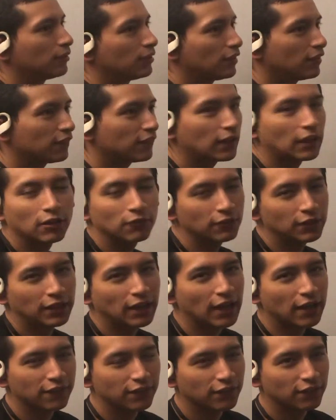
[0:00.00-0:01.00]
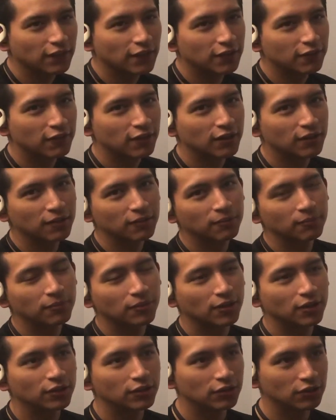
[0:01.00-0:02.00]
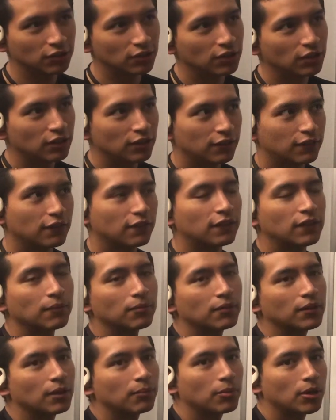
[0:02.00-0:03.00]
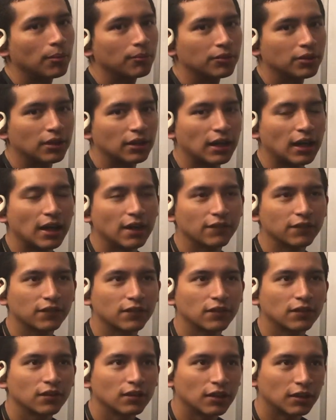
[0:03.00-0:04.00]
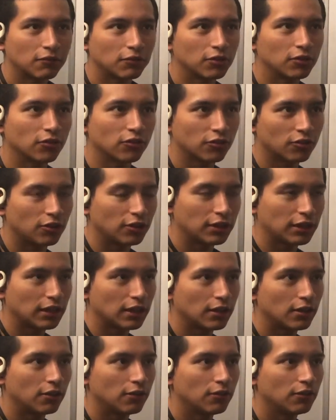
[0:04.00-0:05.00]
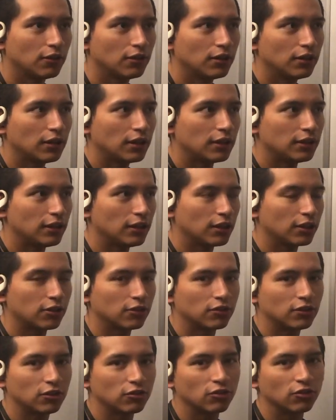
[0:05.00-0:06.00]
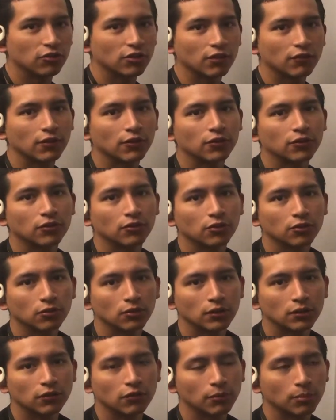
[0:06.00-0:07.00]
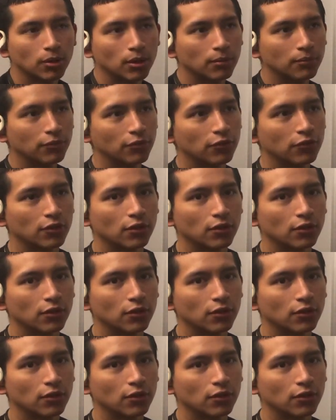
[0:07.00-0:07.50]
They don't really ask this anywhere, but this is typically a problem you get asked. like when you're starting out and like you're teaching yourself how to do interview problems, is